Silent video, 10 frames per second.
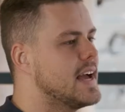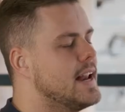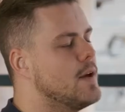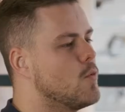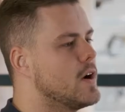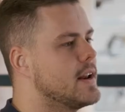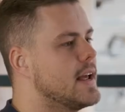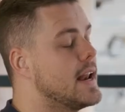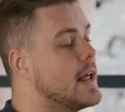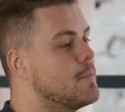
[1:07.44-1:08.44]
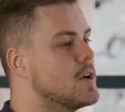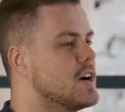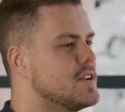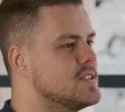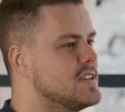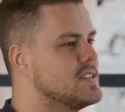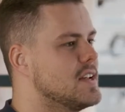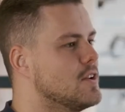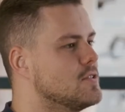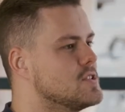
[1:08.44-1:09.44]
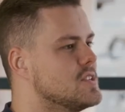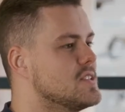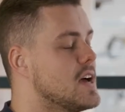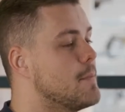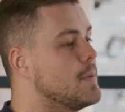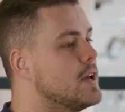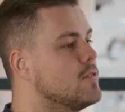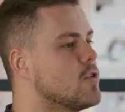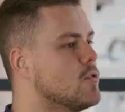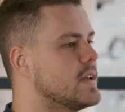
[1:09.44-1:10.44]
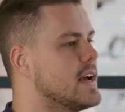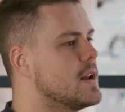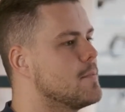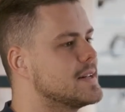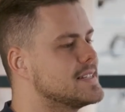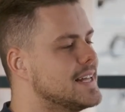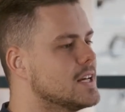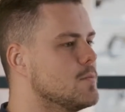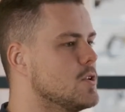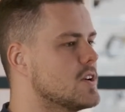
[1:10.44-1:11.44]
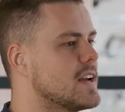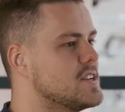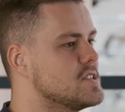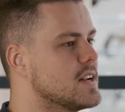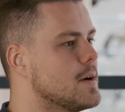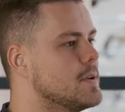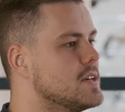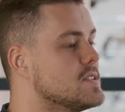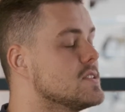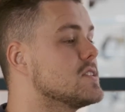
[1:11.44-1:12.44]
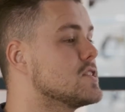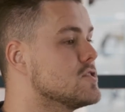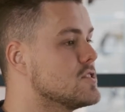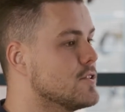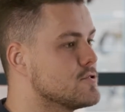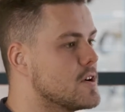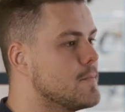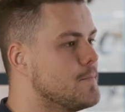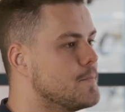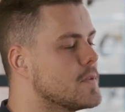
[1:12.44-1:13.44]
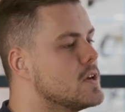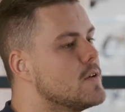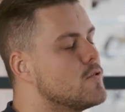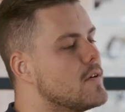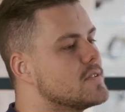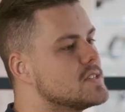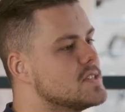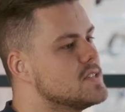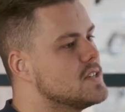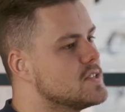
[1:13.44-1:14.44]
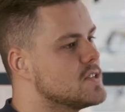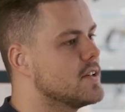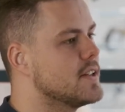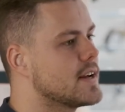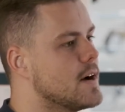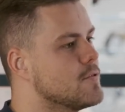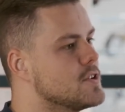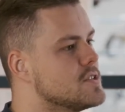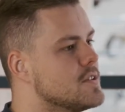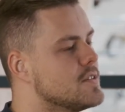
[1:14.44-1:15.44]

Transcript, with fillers: cat M one and N B I O T technologies are being rolled out by telecommunication companies such as Telstra. If you have existing cellular coverage,